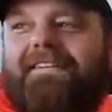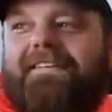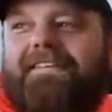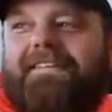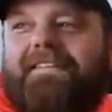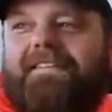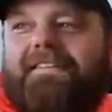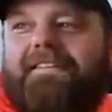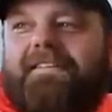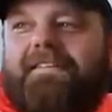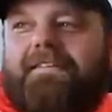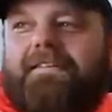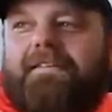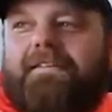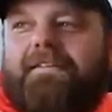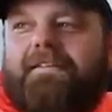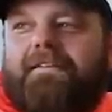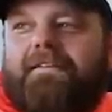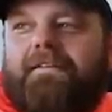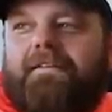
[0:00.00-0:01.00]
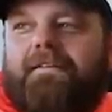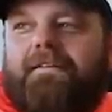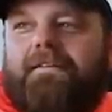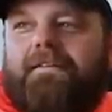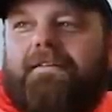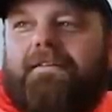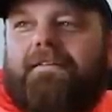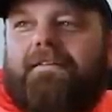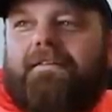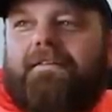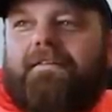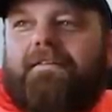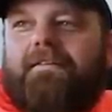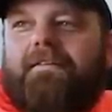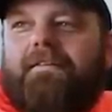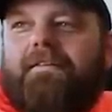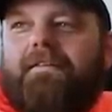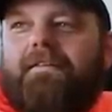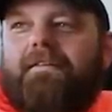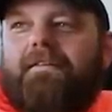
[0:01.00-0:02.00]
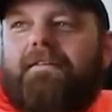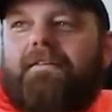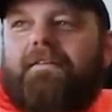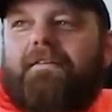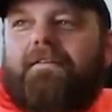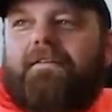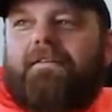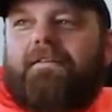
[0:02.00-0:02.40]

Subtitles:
(no one is talking)